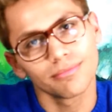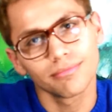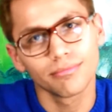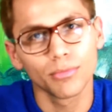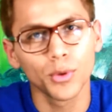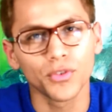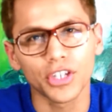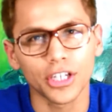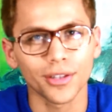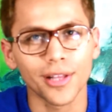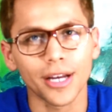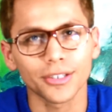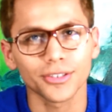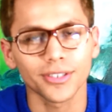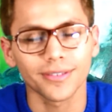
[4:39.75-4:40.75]
Movie
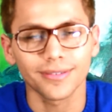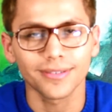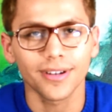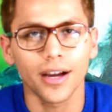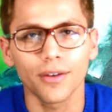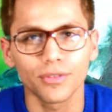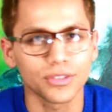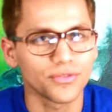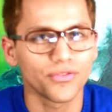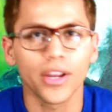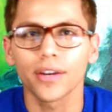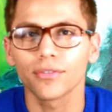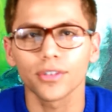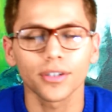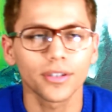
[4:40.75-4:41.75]
collection of his
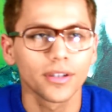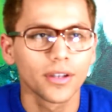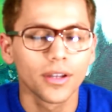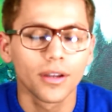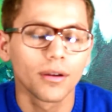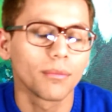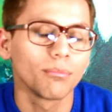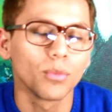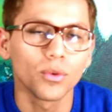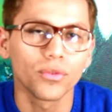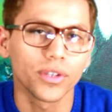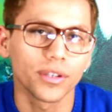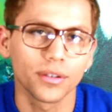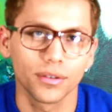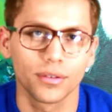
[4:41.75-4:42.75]
favorite
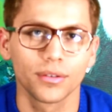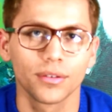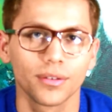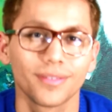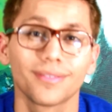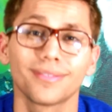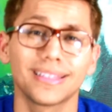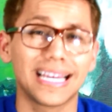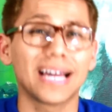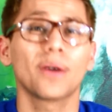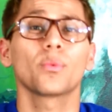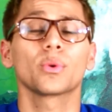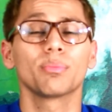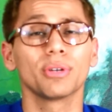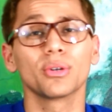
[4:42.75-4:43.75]
movie. That
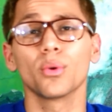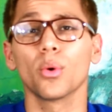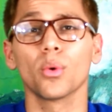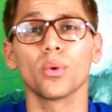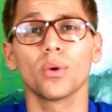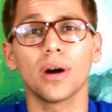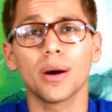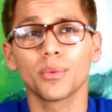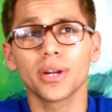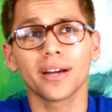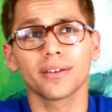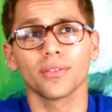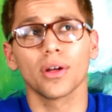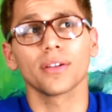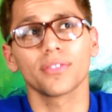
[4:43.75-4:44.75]
would be cool. I would
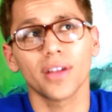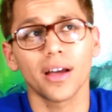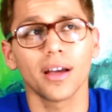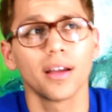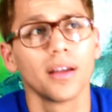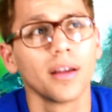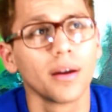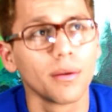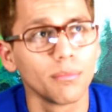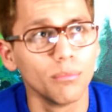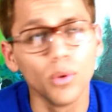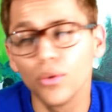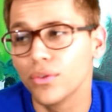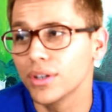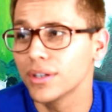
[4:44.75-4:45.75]
heck like that.
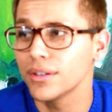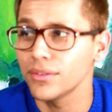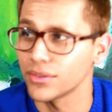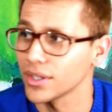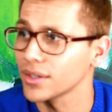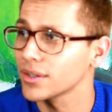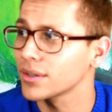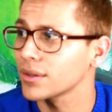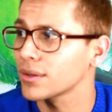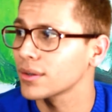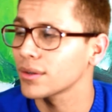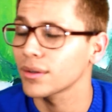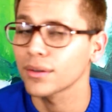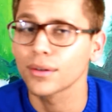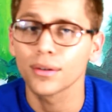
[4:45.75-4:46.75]
Movie, dinner,
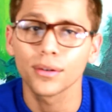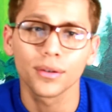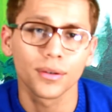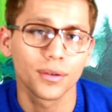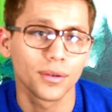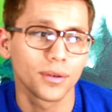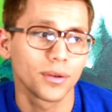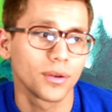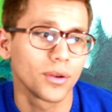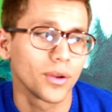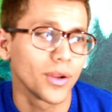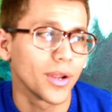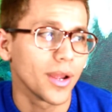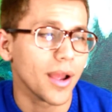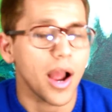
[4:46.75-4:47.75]

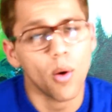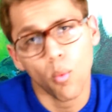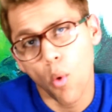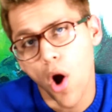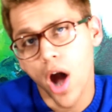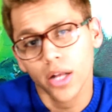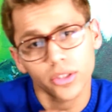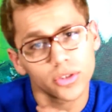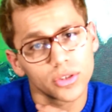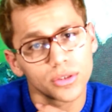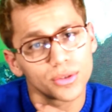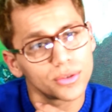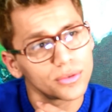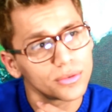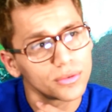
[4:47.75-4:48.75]
a
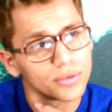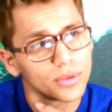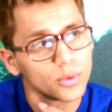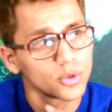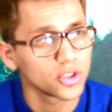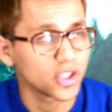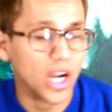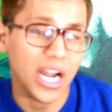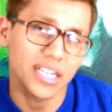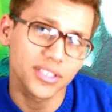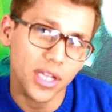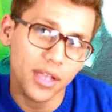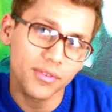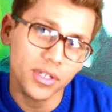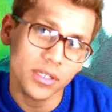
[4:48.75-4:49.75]
watch,
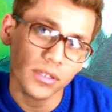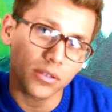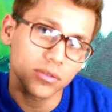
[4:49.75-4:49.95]
skydiving.